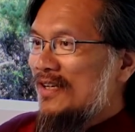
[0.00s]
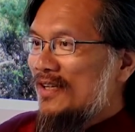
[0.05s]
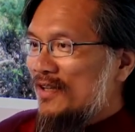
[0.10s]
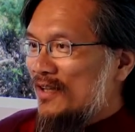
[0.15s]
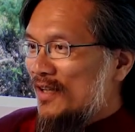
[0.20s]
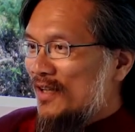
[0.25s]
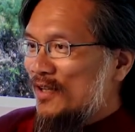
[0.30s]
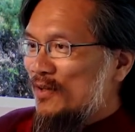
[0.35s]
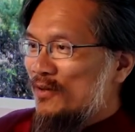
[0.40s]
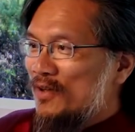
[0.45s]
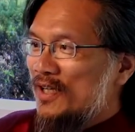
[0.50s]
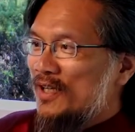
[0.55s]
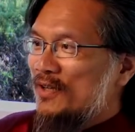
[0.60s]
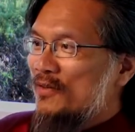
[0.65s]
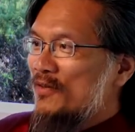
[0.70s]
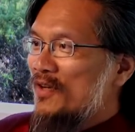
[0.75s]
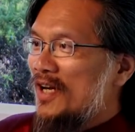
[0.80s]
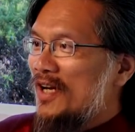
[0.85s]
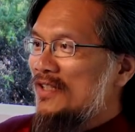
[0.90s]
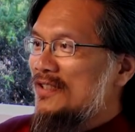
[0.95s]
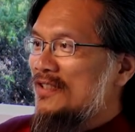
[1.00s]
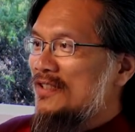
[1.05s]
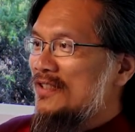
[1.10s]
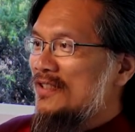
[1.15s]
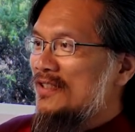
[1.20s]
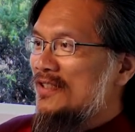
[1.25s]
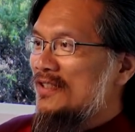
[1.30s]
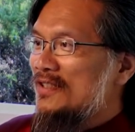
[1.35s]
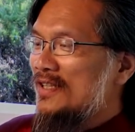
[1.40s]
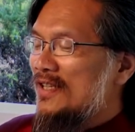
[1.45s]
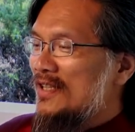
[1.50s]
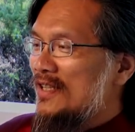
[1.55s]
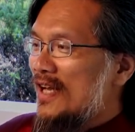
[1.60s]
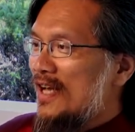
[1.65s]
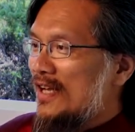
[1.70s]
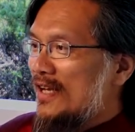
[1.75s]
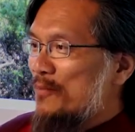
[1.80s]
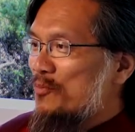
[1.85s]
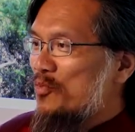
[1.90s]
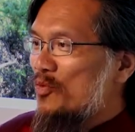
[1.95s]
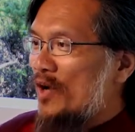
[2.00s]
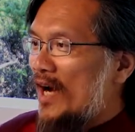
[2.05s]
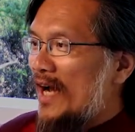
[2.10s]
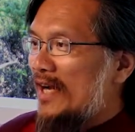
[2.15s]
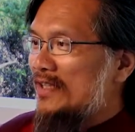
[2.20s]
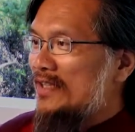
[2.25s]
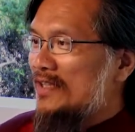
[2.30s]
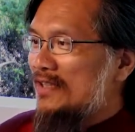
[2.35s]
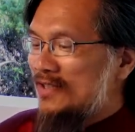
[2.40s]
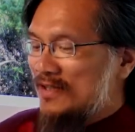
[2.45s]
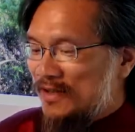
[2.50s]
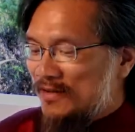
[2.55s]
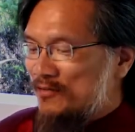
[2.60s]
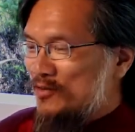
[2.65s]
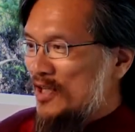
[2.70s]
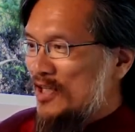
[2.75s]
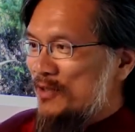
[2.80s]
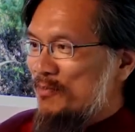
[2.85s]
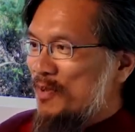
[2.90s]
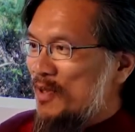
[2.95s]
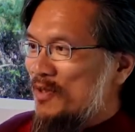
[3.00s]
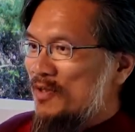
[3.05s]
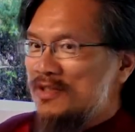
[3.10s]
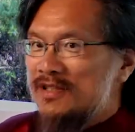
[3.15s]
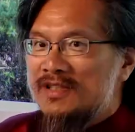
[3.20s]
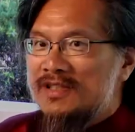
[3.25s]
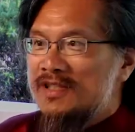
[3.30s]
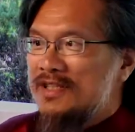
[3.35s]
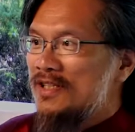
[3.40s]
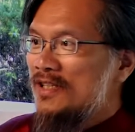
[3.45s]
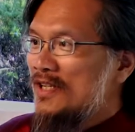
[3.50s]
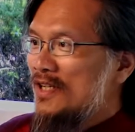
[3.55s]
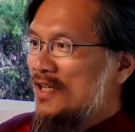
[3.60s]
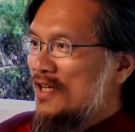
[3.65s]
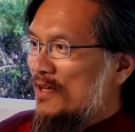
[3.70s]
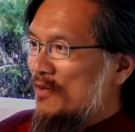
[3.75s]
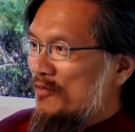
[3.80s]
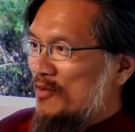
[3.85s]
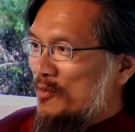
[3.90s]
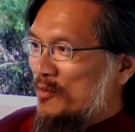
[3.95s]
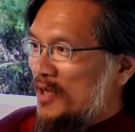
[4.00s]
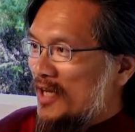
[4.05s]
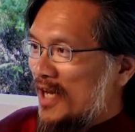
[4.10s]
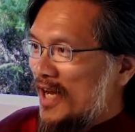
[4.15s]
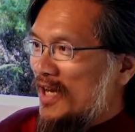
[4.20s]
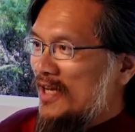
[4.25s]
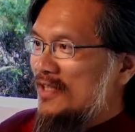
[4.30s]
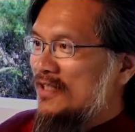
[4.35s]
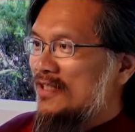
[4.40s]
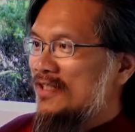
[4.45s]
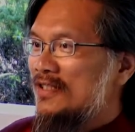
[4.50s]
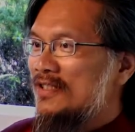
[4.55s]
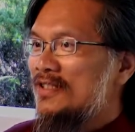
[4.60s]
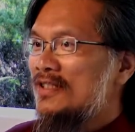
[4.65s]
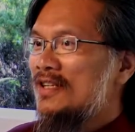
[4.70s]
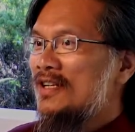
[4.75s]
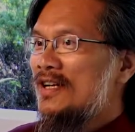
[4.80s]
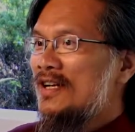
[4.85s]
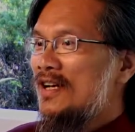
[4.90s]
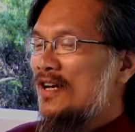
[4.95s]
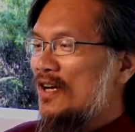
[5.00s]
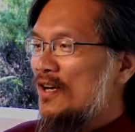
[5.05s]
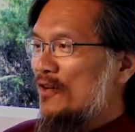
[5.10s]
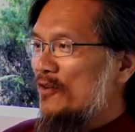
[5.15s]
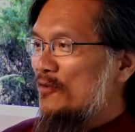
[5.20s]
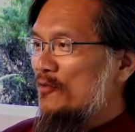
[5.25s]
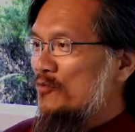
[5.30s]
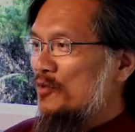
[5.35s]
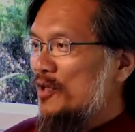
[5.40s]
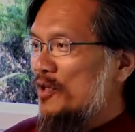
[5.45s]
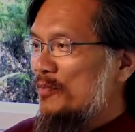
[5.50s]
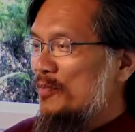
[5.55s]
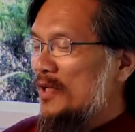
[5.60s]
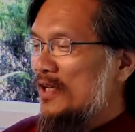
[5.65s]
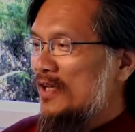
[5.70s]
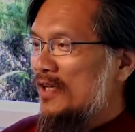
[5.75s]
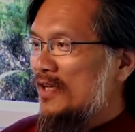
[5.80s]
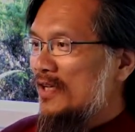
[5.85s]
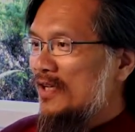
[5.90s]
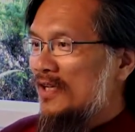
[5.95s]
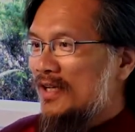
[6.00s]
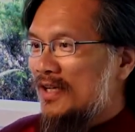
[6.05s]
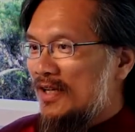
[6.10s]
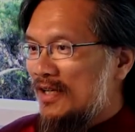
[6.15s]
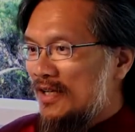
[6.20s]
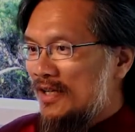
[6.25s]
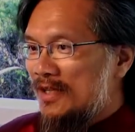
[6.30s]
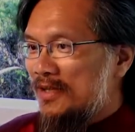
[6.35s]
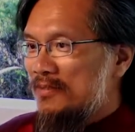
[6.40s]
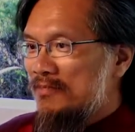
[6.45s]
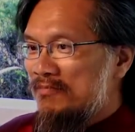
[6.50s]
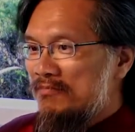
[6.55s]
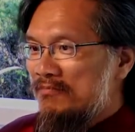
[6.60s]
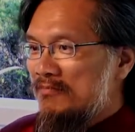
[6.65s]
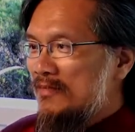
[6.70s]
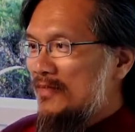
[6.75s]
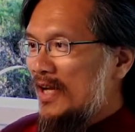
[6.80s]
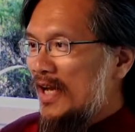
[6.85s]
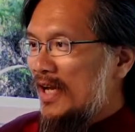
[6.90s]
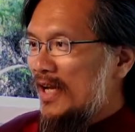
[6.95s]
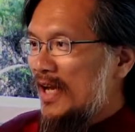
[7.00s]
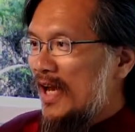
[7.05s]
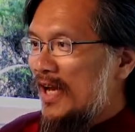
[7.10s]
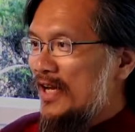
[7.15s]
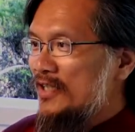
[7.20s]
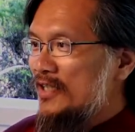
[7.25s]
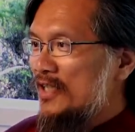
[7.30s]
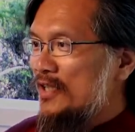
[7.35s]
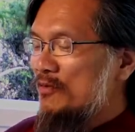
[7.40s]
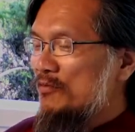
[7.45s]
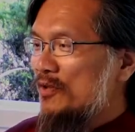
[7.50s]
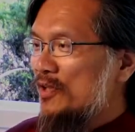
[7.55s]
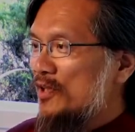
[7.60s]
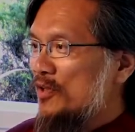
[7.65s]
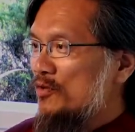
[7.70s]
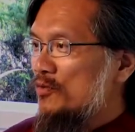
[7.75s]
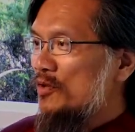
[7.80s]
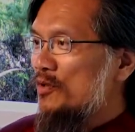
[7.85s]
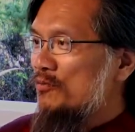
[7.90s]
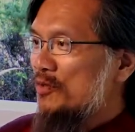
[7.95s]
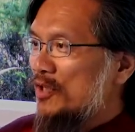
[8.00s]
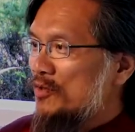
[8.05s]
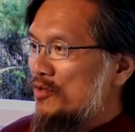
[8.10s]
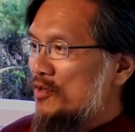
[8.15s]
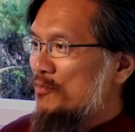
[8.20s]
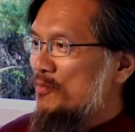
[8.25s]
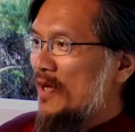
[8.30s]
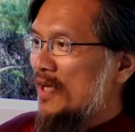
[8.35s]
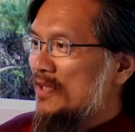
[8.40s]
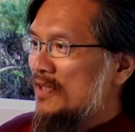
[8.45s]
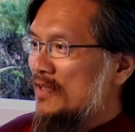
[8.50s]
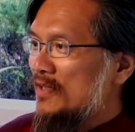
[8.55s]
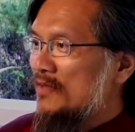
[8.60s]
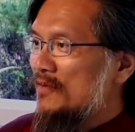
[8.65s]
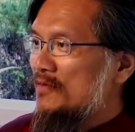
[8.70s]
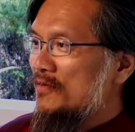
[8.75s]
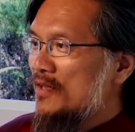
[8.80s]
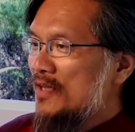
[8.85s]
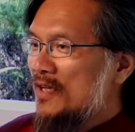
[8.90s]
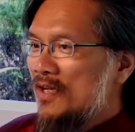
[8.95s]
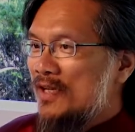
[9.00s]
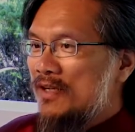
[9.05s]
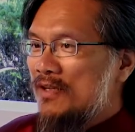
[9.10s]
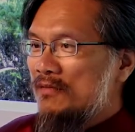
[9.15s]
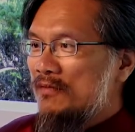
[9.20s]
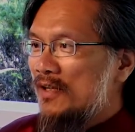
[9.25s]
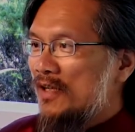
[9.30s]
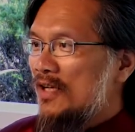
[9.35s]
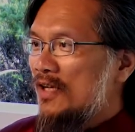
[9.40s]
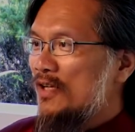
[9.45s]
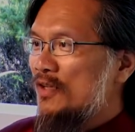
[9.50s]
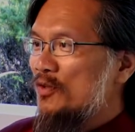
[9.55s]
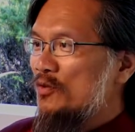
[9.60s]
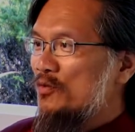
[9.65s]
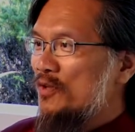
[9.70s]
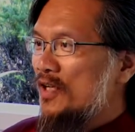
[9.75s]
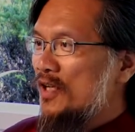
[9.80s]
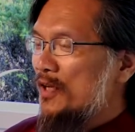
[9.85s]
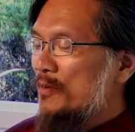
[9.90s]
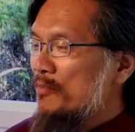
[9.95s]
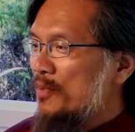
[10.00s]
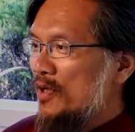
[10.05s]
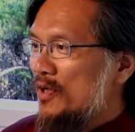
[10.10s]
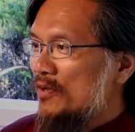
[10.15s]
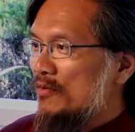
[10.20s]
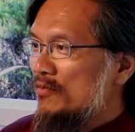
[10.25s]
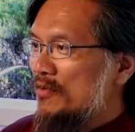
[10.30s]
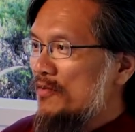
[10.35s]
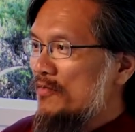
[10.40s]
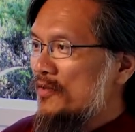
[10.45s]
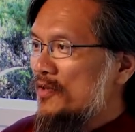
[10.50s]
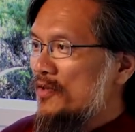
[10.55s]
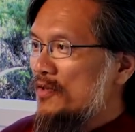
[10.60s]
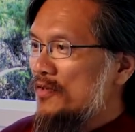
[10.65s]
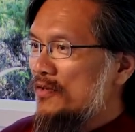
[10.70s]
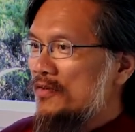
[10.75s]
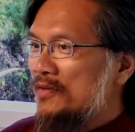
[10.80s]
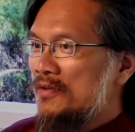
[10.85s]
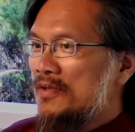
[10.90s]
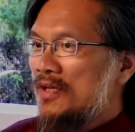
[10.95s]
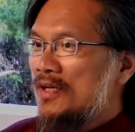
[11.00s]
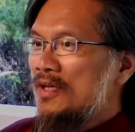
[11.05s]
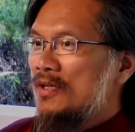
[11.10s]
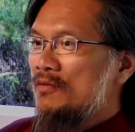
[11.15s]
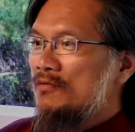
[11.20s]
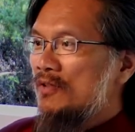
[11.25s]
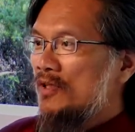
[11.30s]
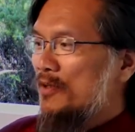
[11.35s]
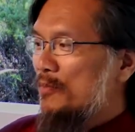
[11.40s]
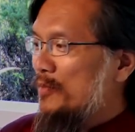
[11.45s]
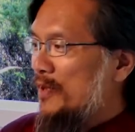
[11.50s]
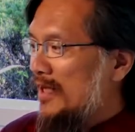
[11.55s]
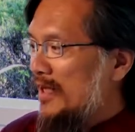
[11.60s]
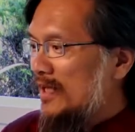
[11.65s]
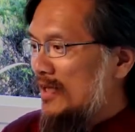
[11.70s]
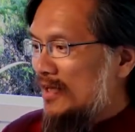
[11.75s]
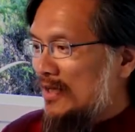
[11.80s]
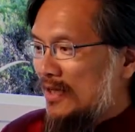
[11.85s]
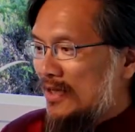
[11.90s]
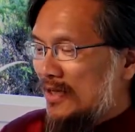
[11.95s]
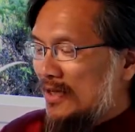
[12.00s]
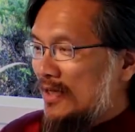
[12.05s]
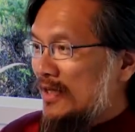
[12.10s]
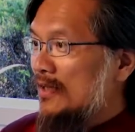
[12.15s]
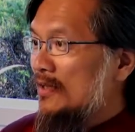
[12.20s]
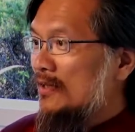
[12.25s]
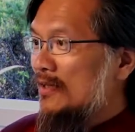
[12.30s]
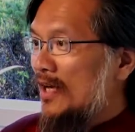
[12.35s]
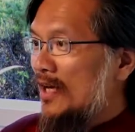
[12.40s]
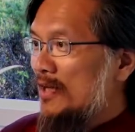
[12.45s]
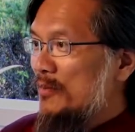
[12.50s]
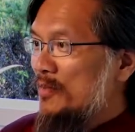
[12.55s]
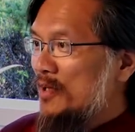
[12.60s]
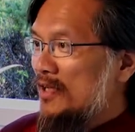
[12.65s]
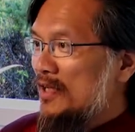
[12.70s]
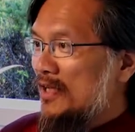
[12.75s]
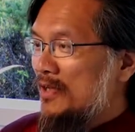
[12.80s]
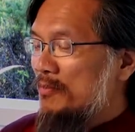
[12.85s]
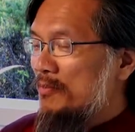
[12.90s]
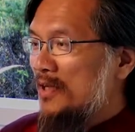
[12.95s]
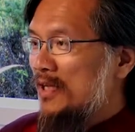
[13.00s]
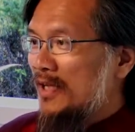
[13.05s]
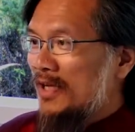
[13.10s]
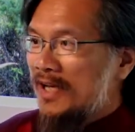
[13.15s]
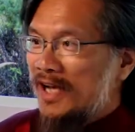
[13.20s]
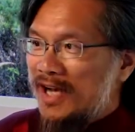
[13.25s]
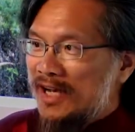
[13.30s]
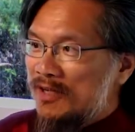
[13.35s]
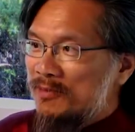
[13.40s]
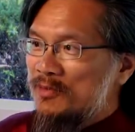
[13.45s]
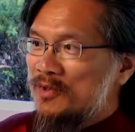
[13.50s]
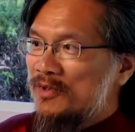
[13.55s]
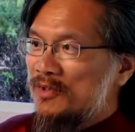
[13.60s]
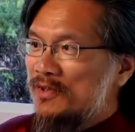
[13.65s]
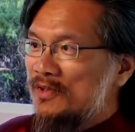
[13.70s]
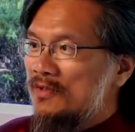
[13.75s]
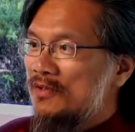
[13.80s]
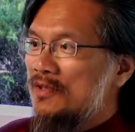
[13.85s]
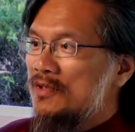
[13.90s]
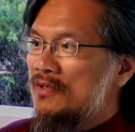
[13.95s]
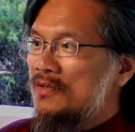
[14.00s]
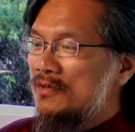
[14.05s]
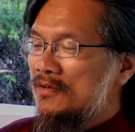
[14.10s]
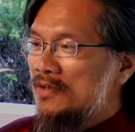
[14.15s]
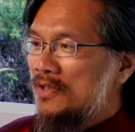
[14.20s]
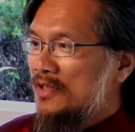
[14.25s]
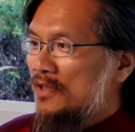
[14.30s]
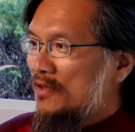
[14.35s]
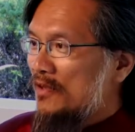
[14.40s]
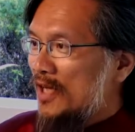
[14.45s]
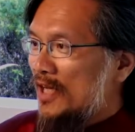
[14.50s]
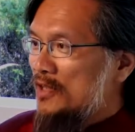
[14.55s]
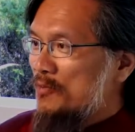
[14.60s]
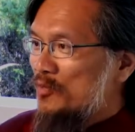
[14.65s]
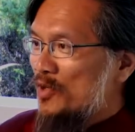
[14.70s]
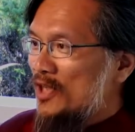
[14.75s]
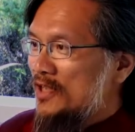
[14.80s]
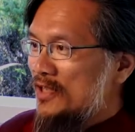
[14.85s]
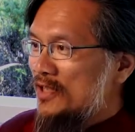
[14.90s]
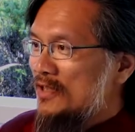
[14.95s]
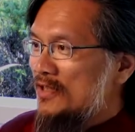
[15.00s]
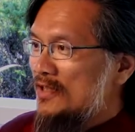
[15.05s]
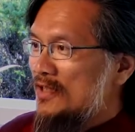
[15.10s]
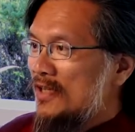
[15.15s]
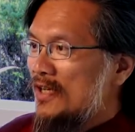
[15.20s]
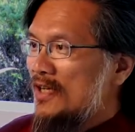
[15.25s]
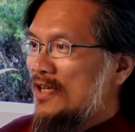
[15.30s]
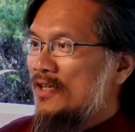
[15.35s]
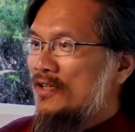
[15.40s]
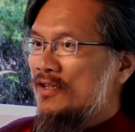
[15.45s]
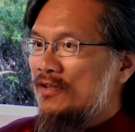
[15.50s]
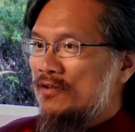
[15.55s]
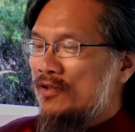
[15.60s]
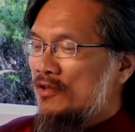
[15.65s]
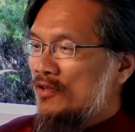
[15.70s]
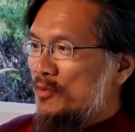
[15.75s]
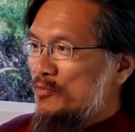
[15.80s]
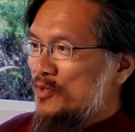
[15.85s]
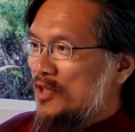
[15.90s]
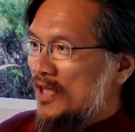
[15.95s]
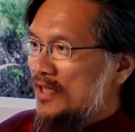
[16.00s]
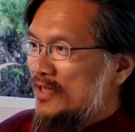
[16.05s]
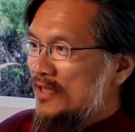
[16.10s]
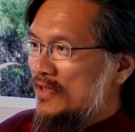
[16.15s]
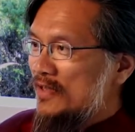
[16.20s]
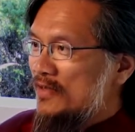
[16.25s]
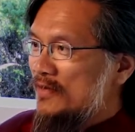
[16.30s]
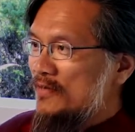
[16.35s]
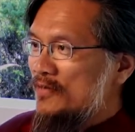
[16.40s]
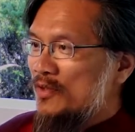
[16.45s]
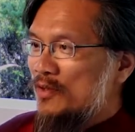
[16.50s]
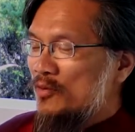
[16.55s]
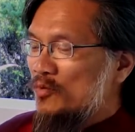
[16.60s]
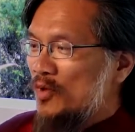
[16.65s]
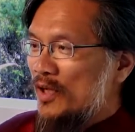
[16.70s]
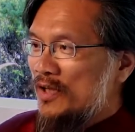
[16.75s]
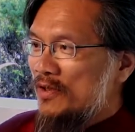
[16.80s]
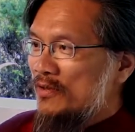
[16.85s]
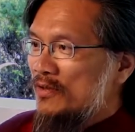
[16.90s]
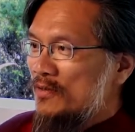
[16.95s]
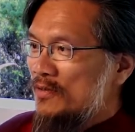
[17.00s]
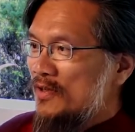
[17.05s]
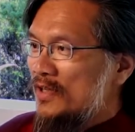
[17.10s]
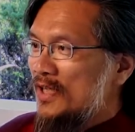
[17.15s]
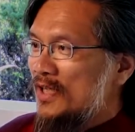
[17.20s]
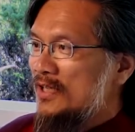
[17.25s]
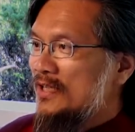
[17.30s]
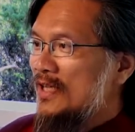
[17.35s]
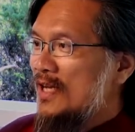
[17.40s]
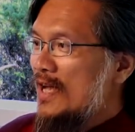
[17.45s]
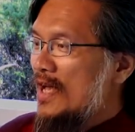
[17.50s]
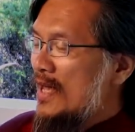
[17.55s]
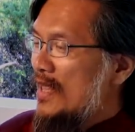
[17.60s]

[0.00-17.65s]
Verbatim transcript: layering of consciousness and that practice of transparency, of communication, really being um, engaging, really doing retrospectives, really kind of doing peer review, really being uh, in alignment and being accountable to your own, you know, expression, to your own objectives, to the way you do things.